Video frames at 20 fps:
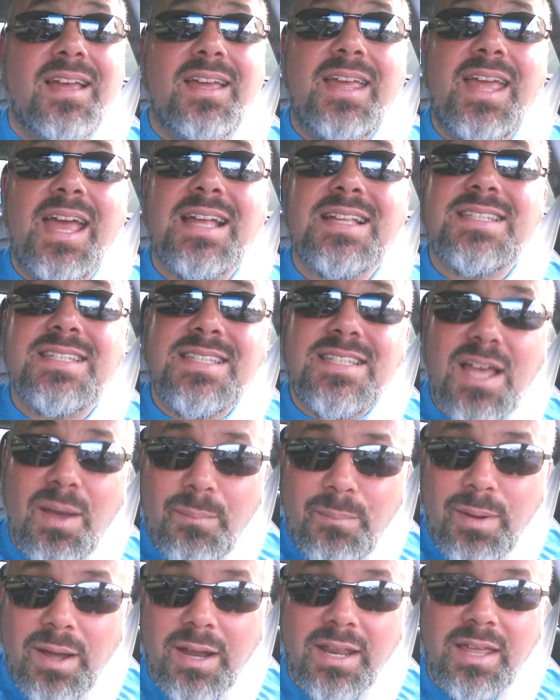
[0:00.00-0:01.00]
Yet
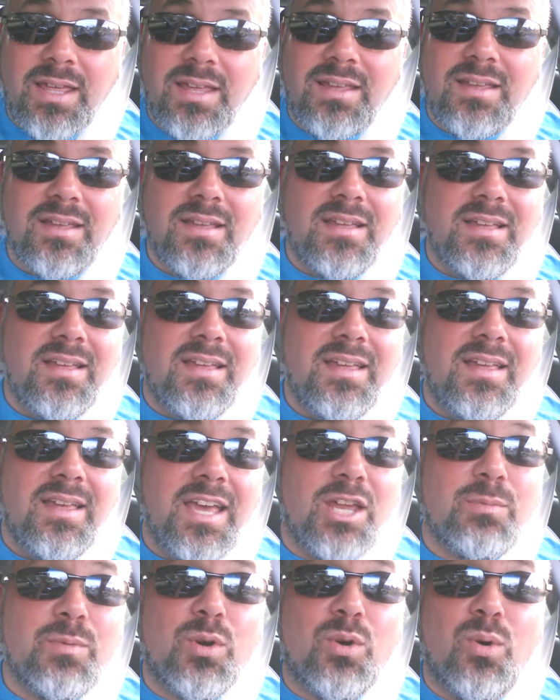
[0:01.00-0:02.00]
somebody
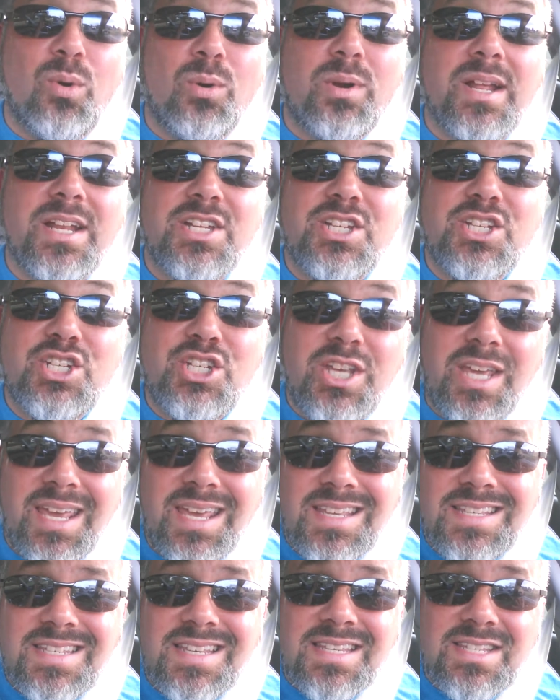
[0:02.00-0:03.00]
can record a
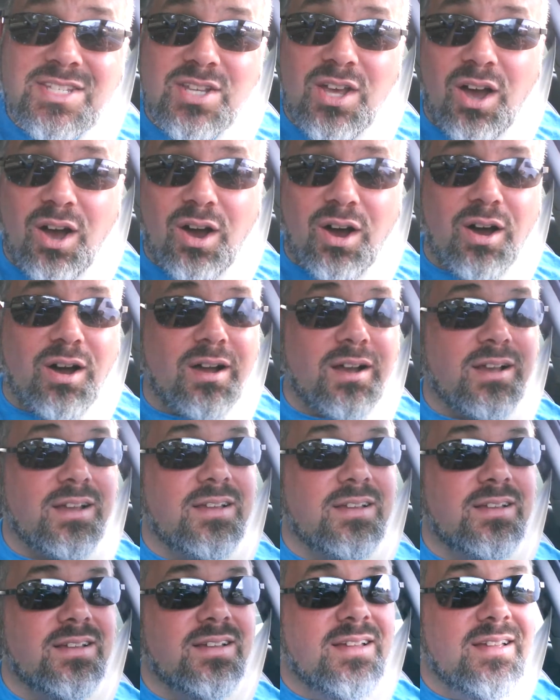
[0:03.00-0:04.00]
cheesy song
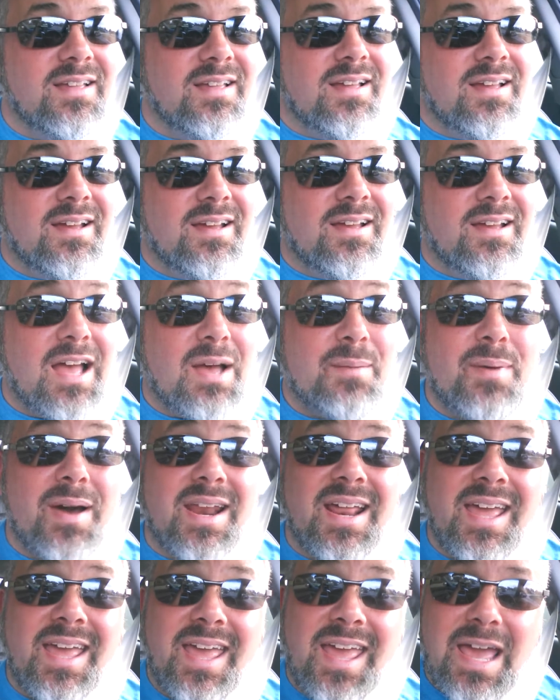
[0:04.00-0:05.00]

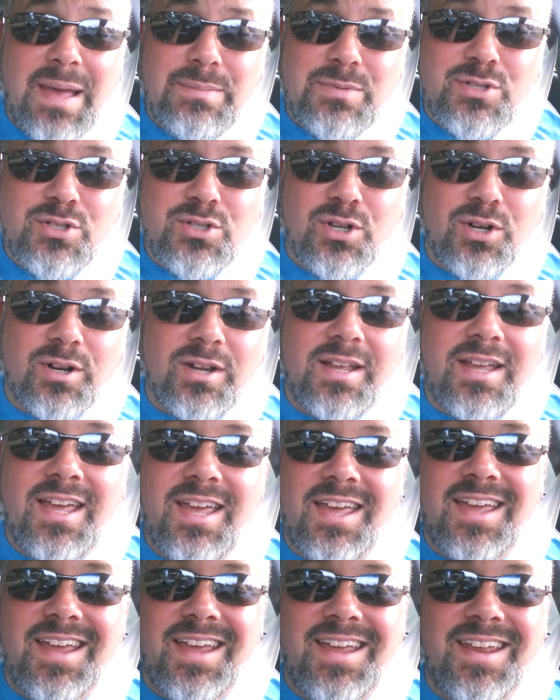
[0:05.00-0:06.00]
about a hamster
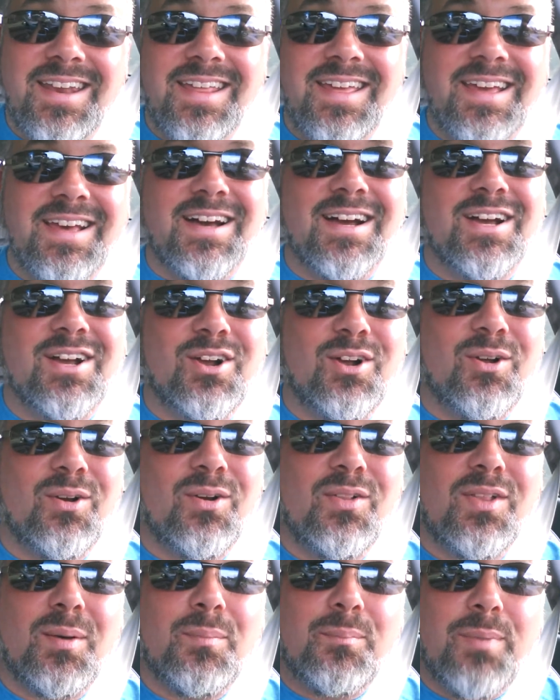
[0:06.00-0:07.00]
eating a
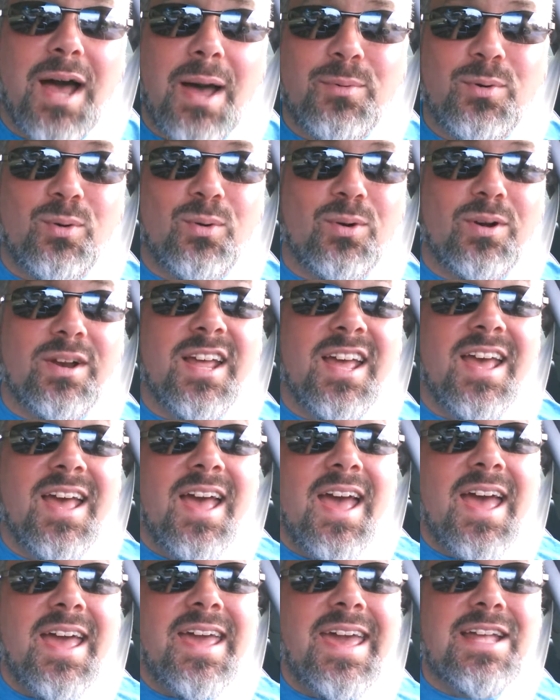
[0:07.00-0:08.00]
kernel of popcorn
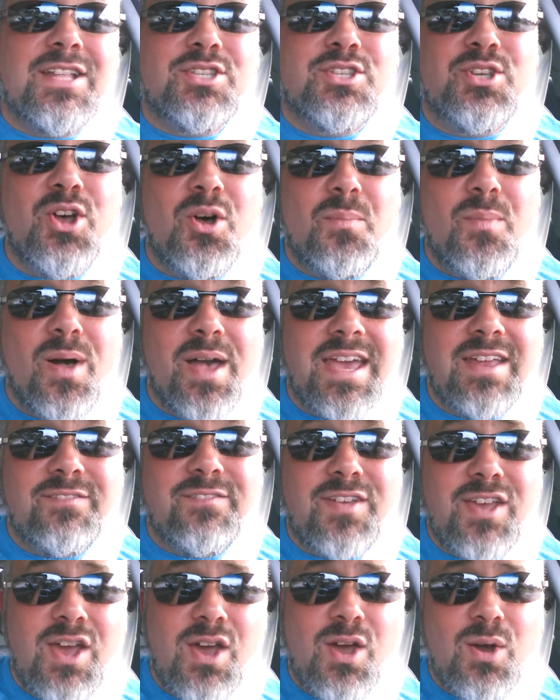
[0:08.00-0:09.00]
and get 2 million
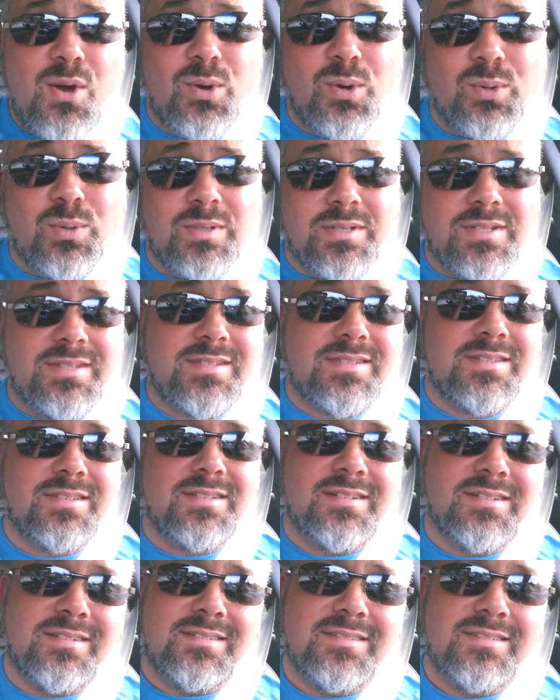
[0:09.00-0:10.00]
views.
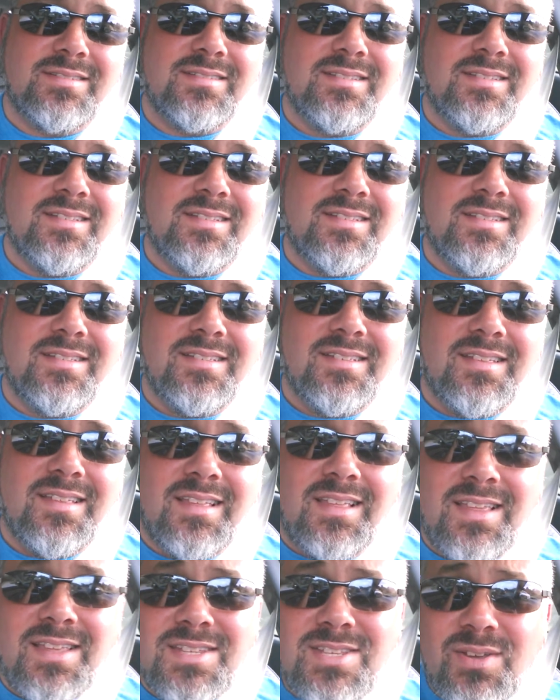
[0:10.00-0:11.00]

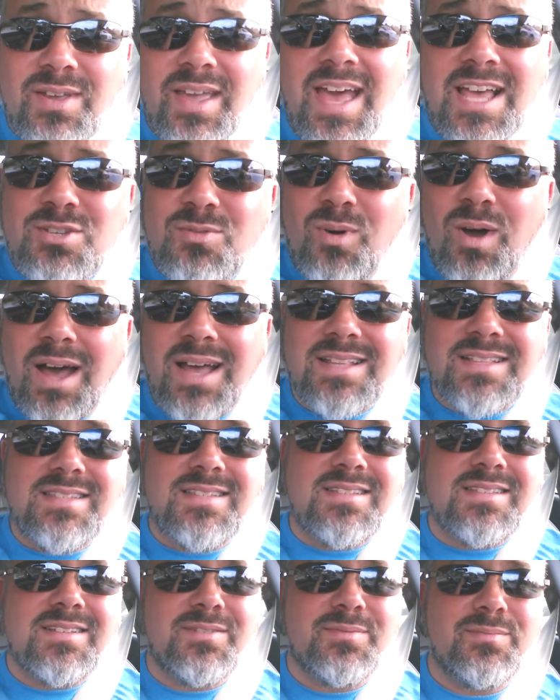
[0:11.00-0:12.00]
So guess
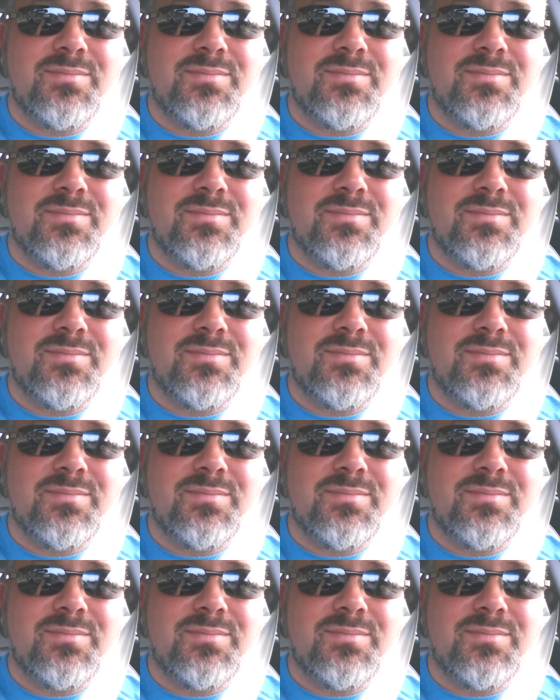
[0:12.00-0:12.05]
what?